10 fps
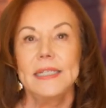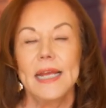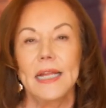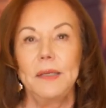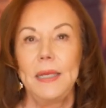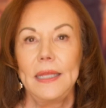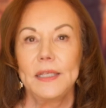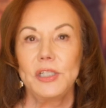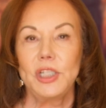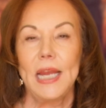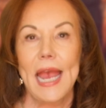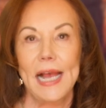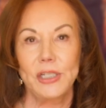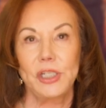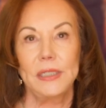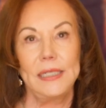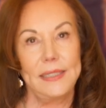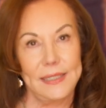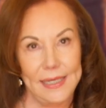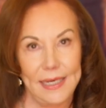telling me that she actually
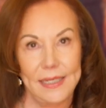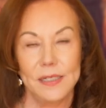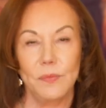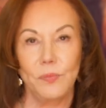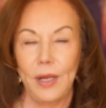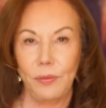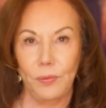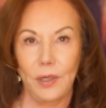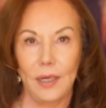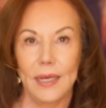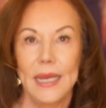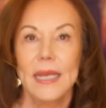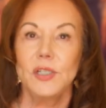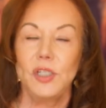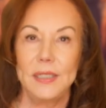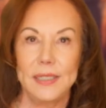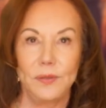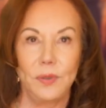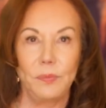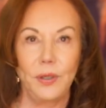did breath work. She
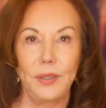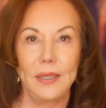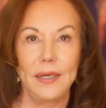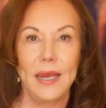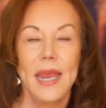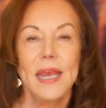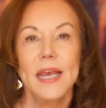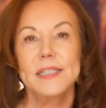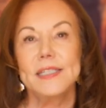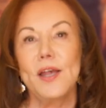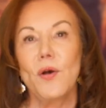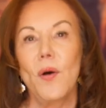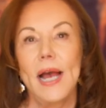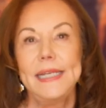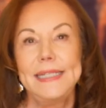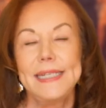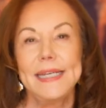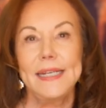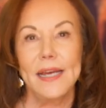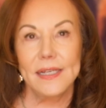did rebirthing. So I
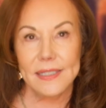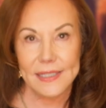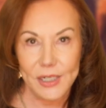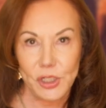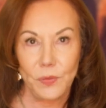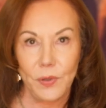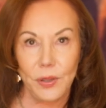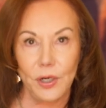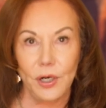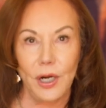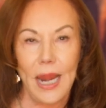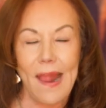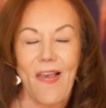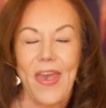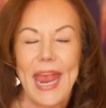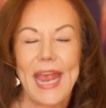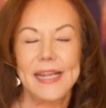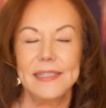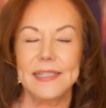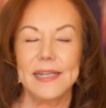did a session with her,
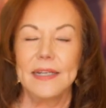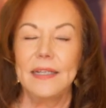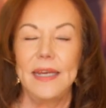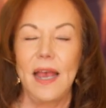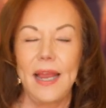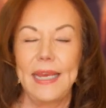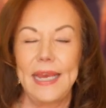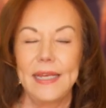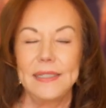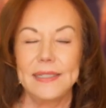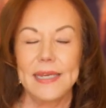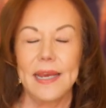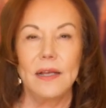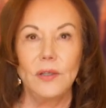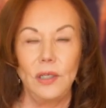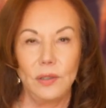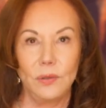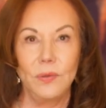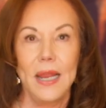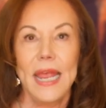and suddenly I can't tell
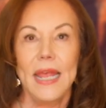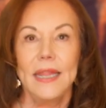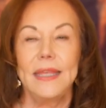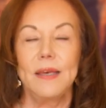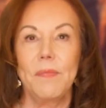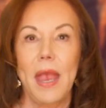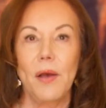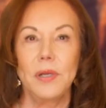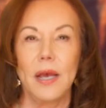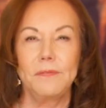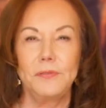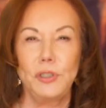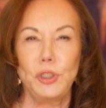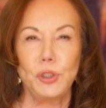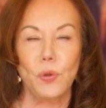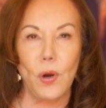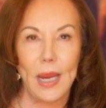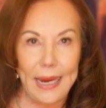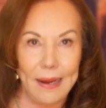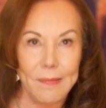you the amount of
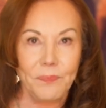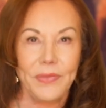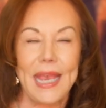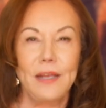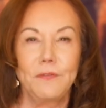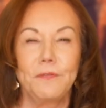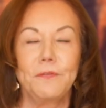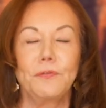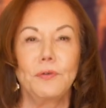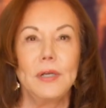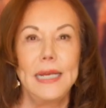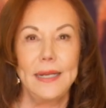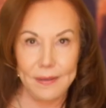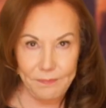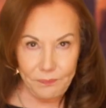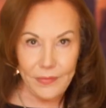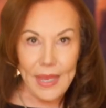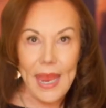joy and freedom